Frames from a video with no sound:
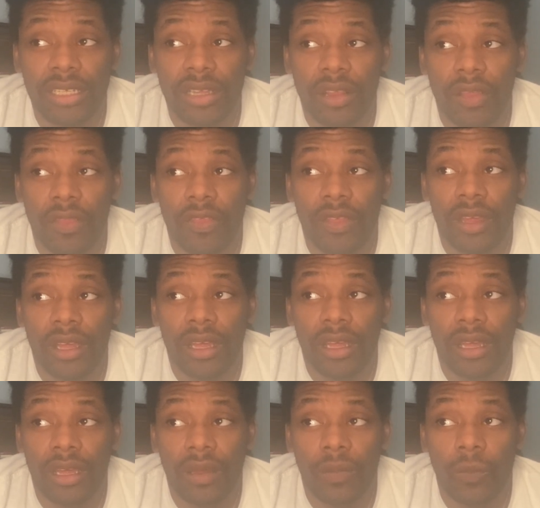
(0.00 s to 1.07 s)

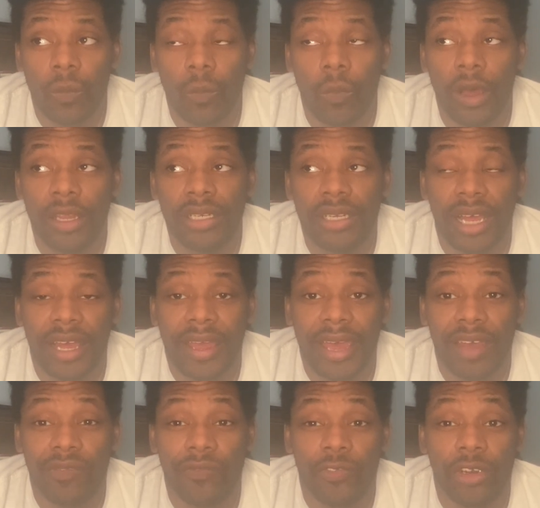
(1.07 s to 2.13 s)
the one I
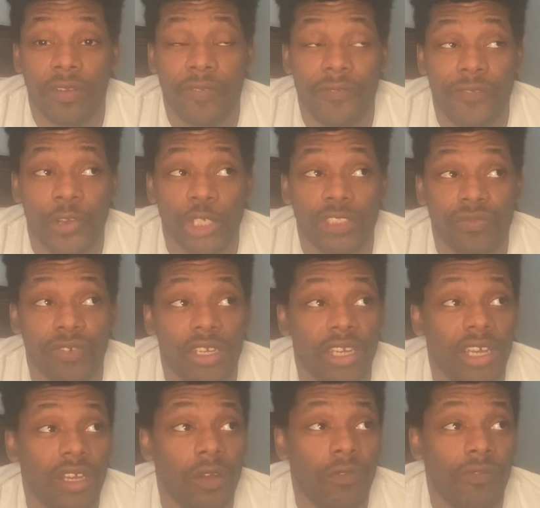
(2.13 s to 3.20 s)
have for the first
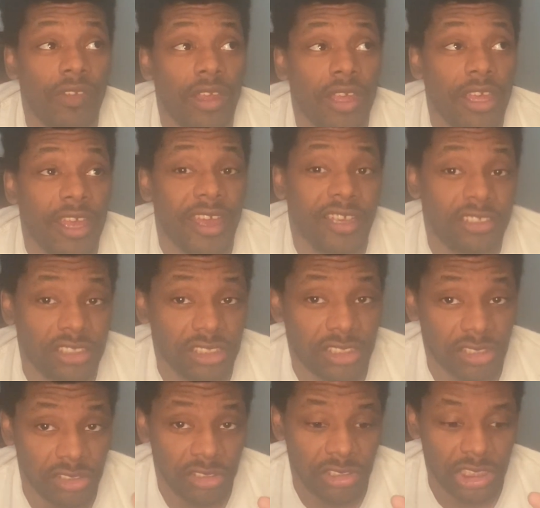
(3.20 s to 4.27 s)
video is
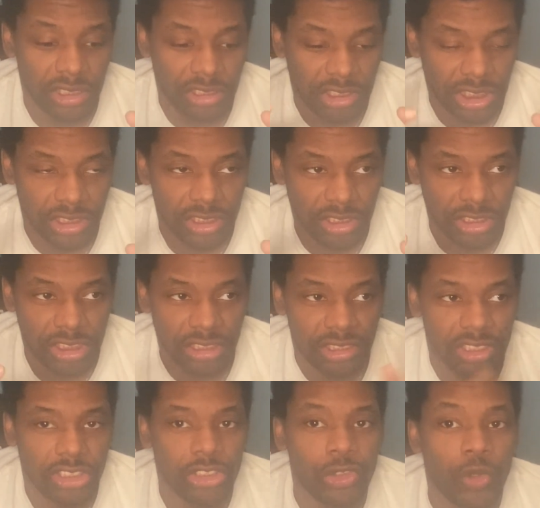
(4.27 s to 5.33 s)
just
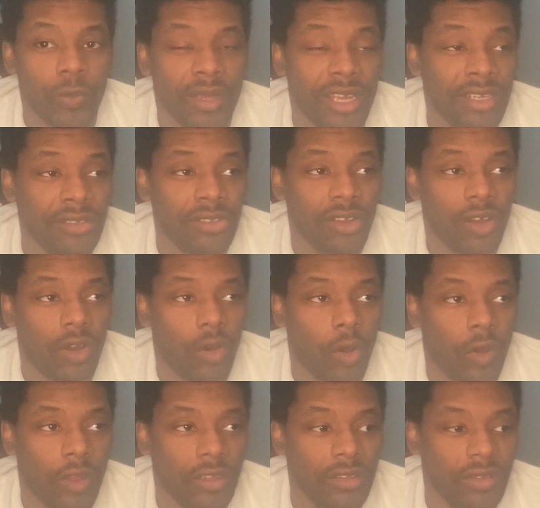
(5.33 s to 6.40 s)
a zoom in
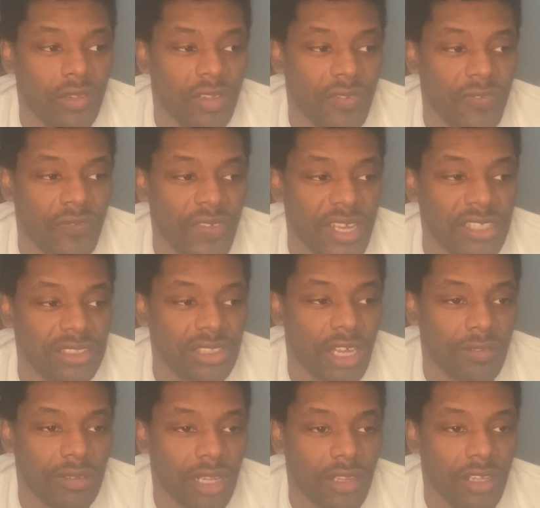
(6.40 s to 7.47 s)
on the face
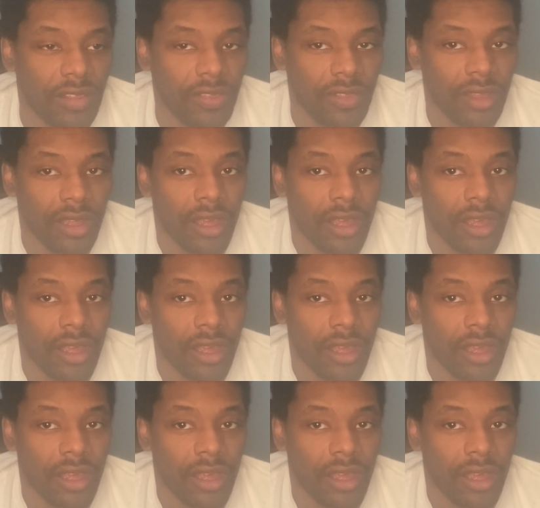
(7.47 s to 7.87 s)
of Lilith